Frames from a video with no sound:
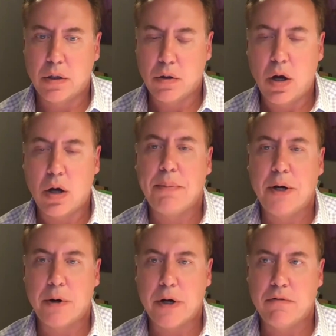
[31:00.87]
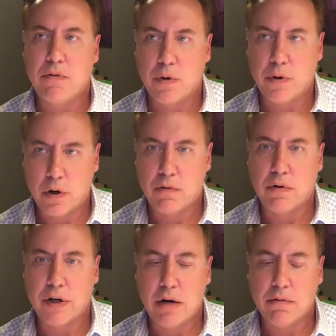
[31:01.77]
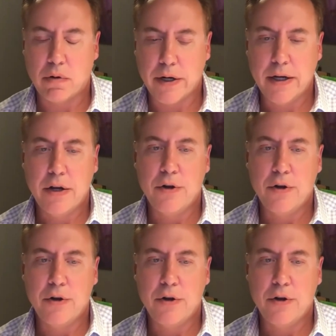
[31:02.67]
long period for nerve recovery.